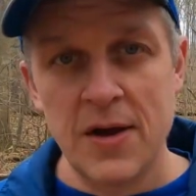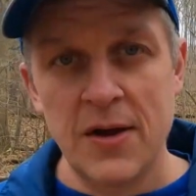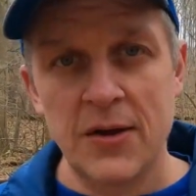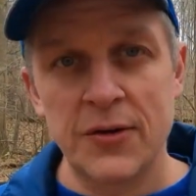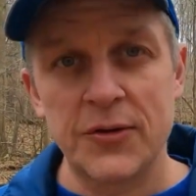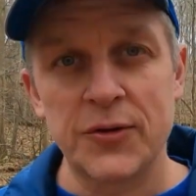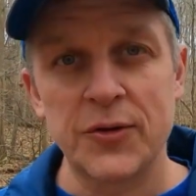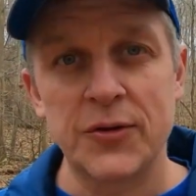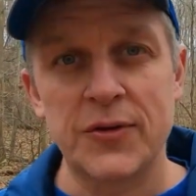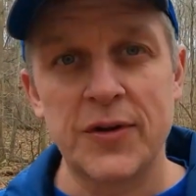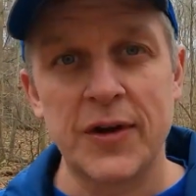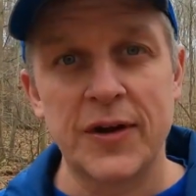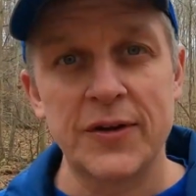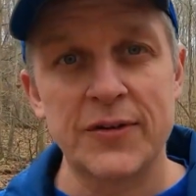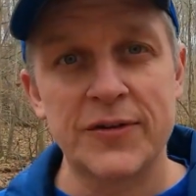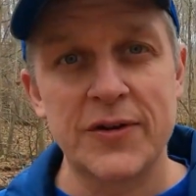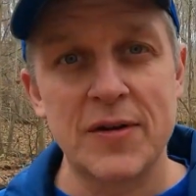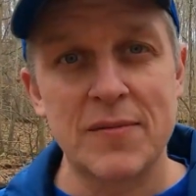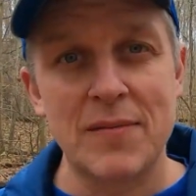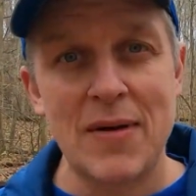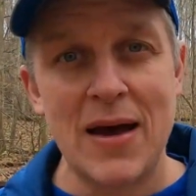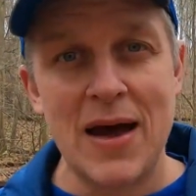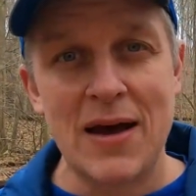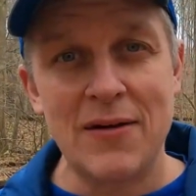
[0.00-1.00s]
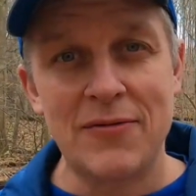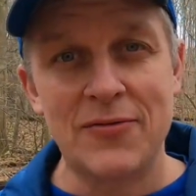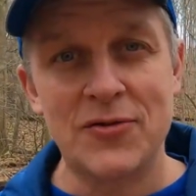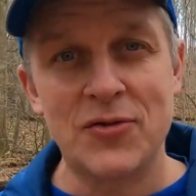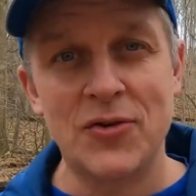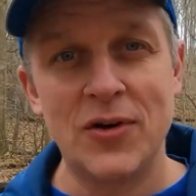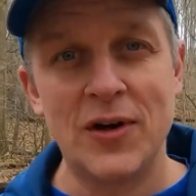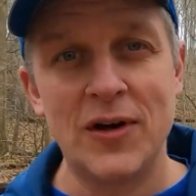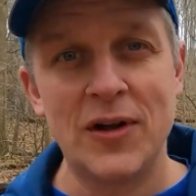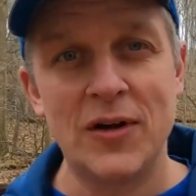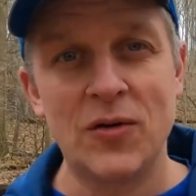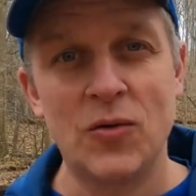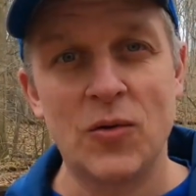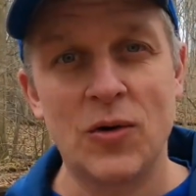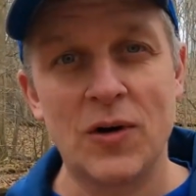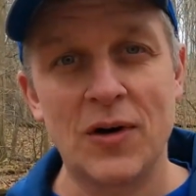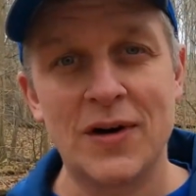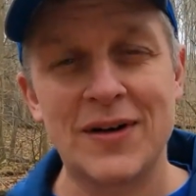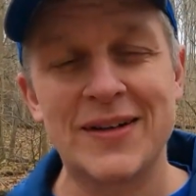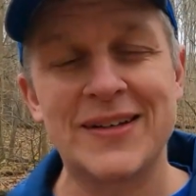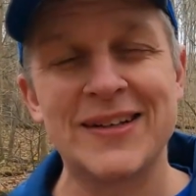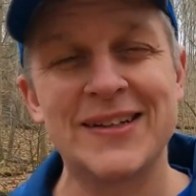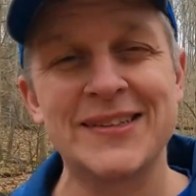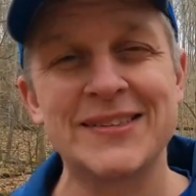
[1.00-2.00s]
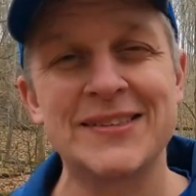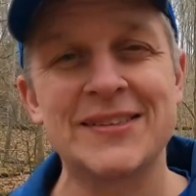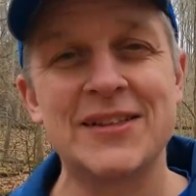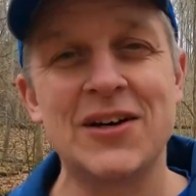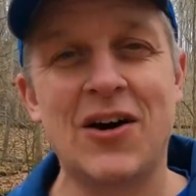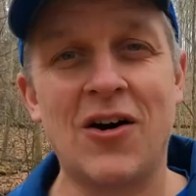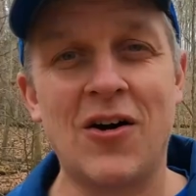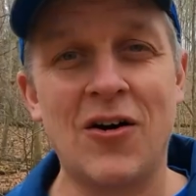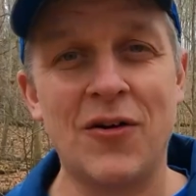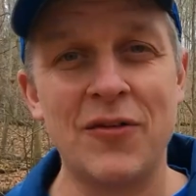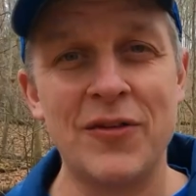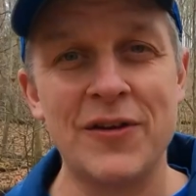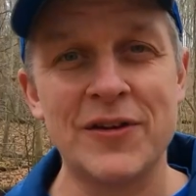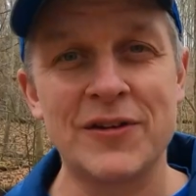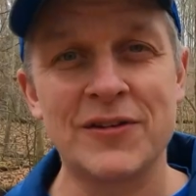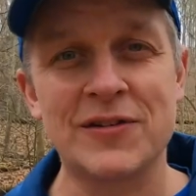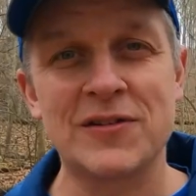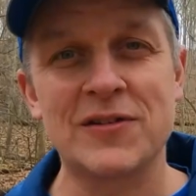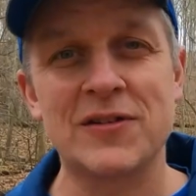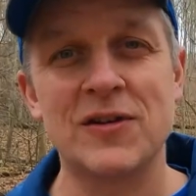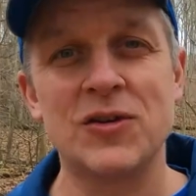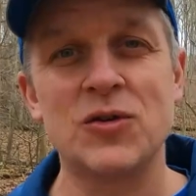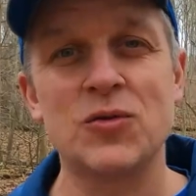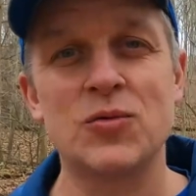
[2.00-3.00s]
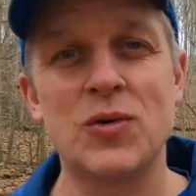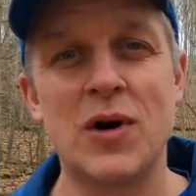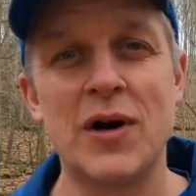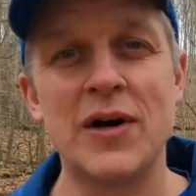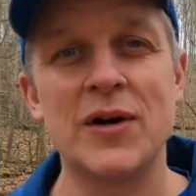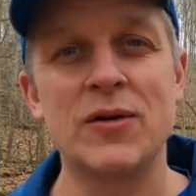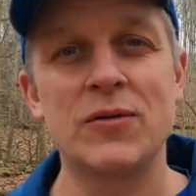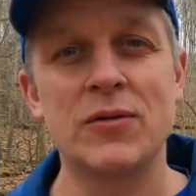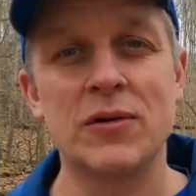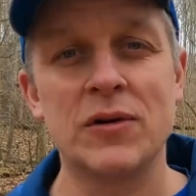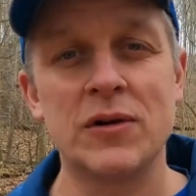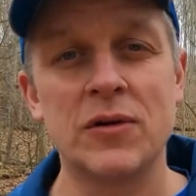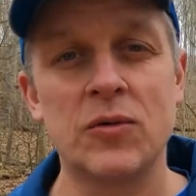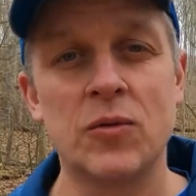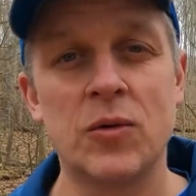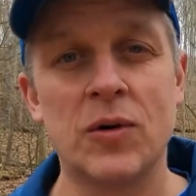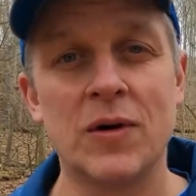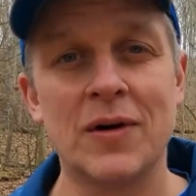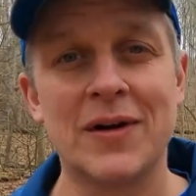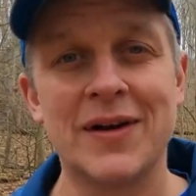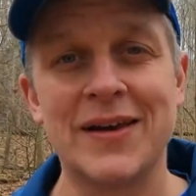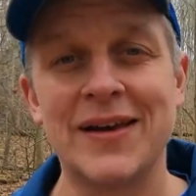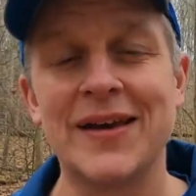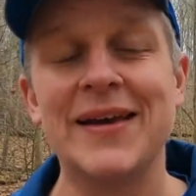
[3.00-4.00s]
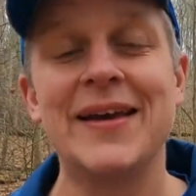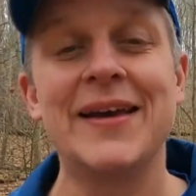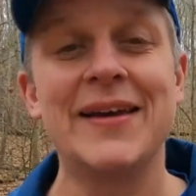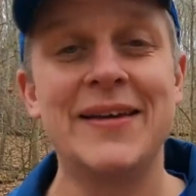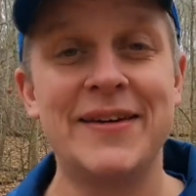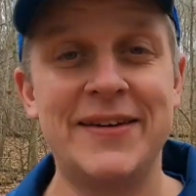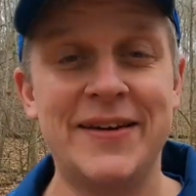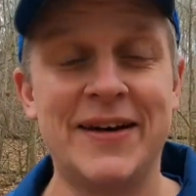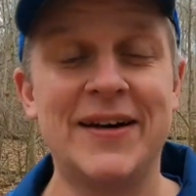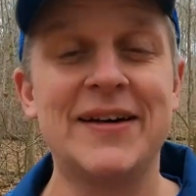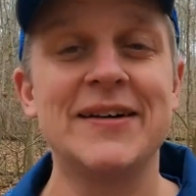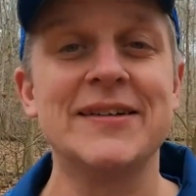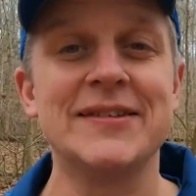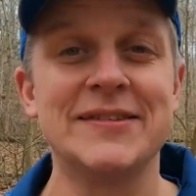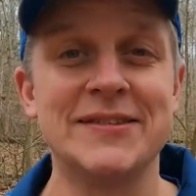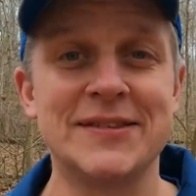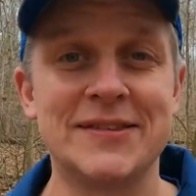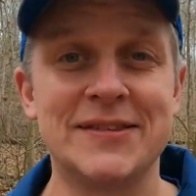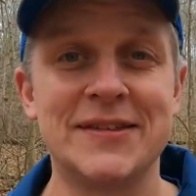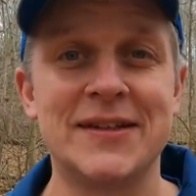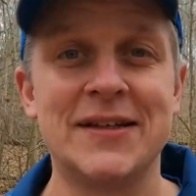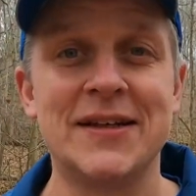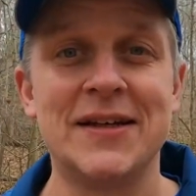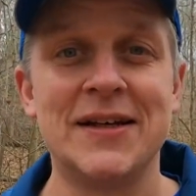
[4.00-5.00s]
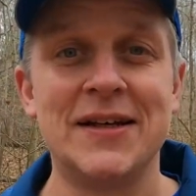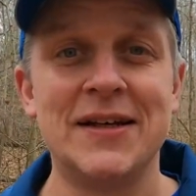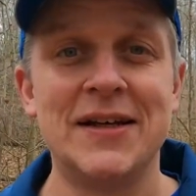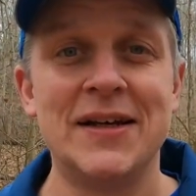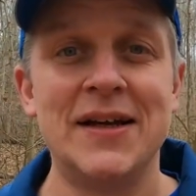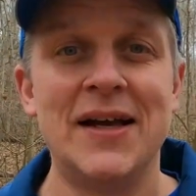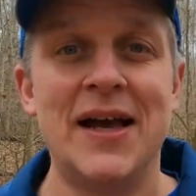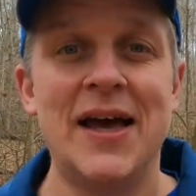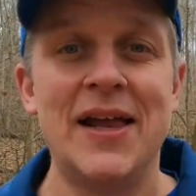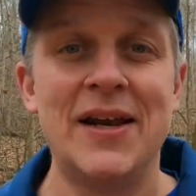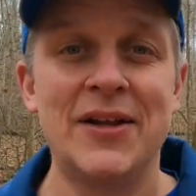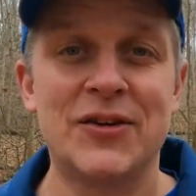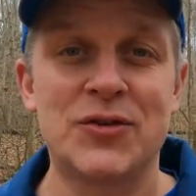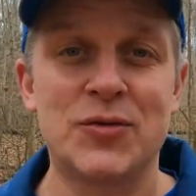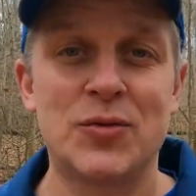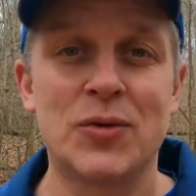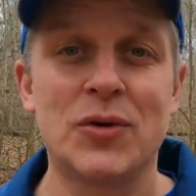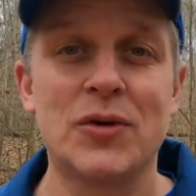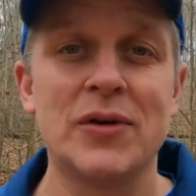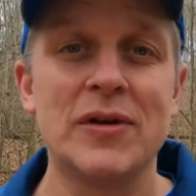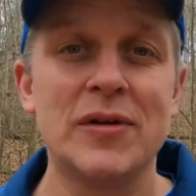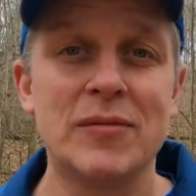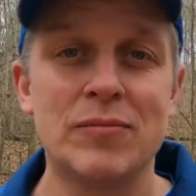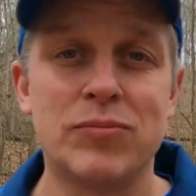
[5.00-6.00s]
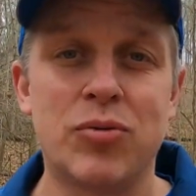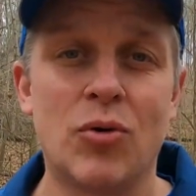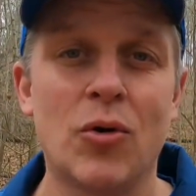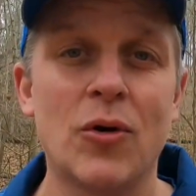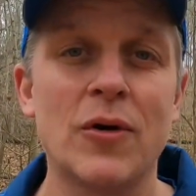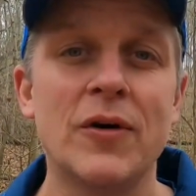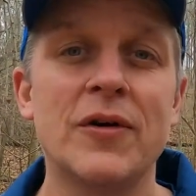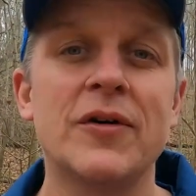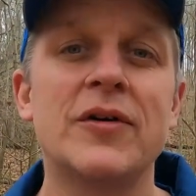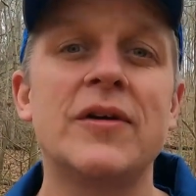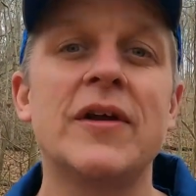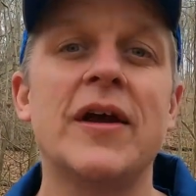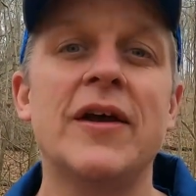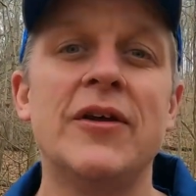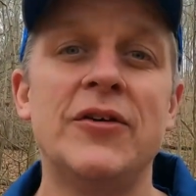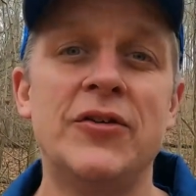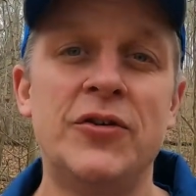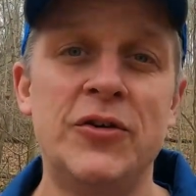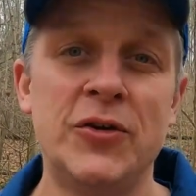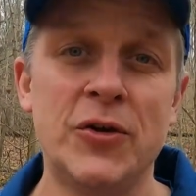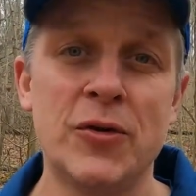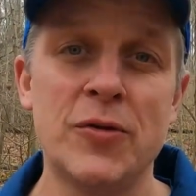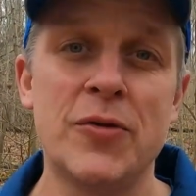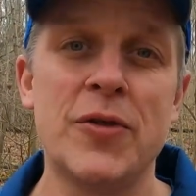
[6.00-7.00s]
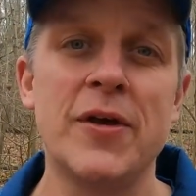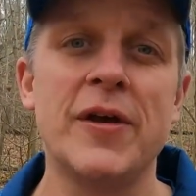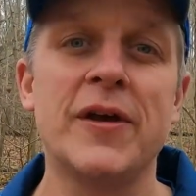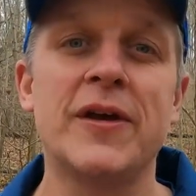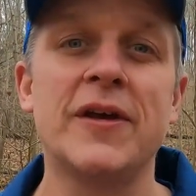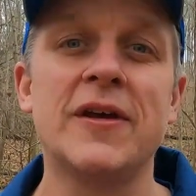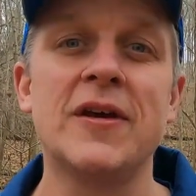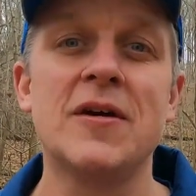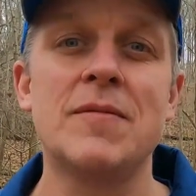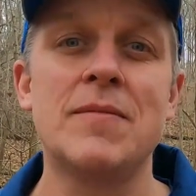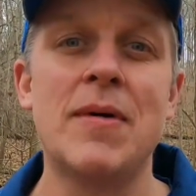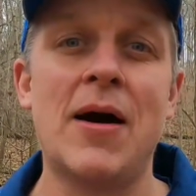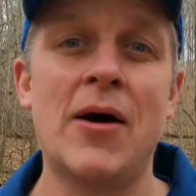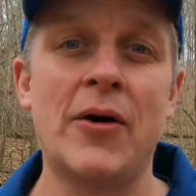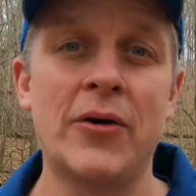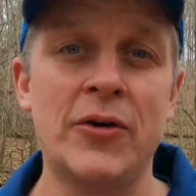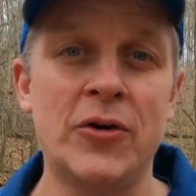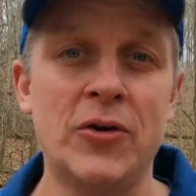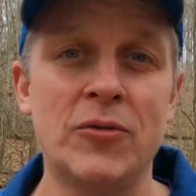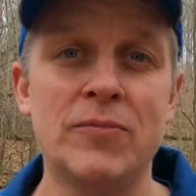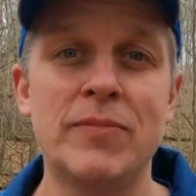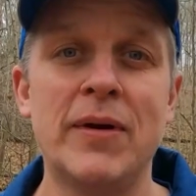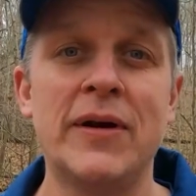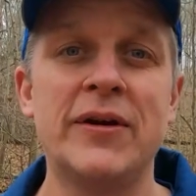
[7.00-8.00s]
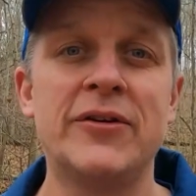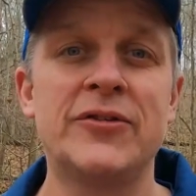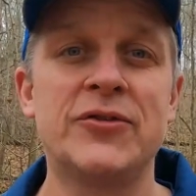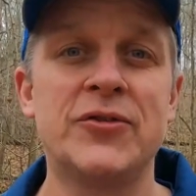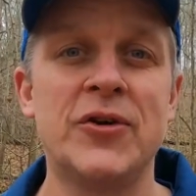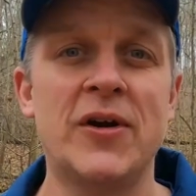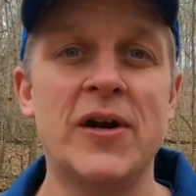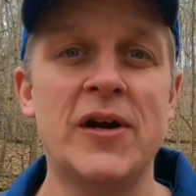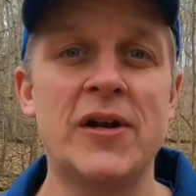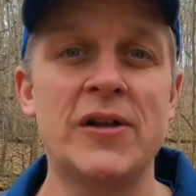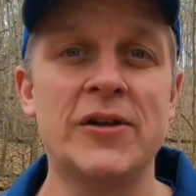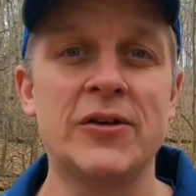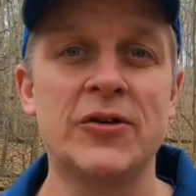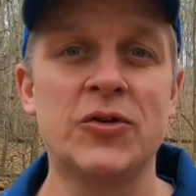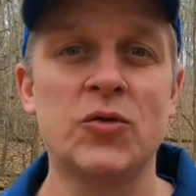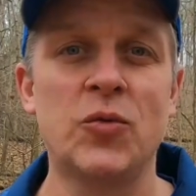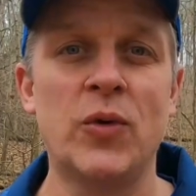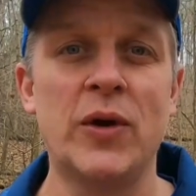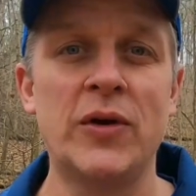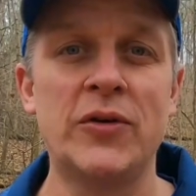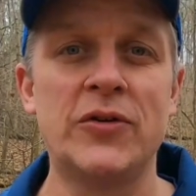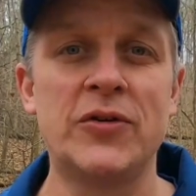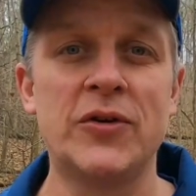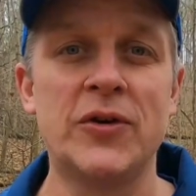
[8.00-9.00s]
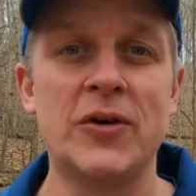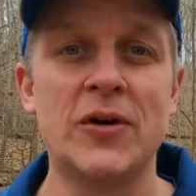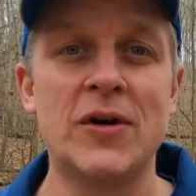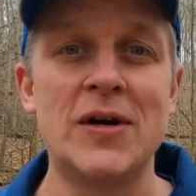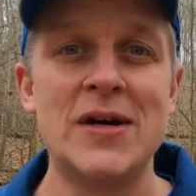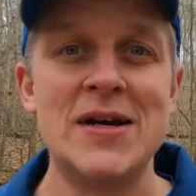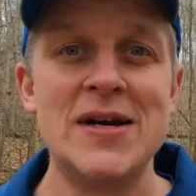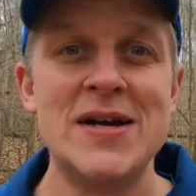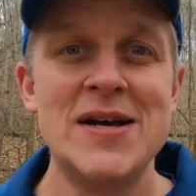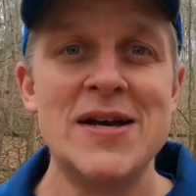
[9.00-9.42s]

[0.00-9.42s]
So does the MAF training work? Does all this slow running really work? It does. And it's really important, as you're thinking about your base training this winter,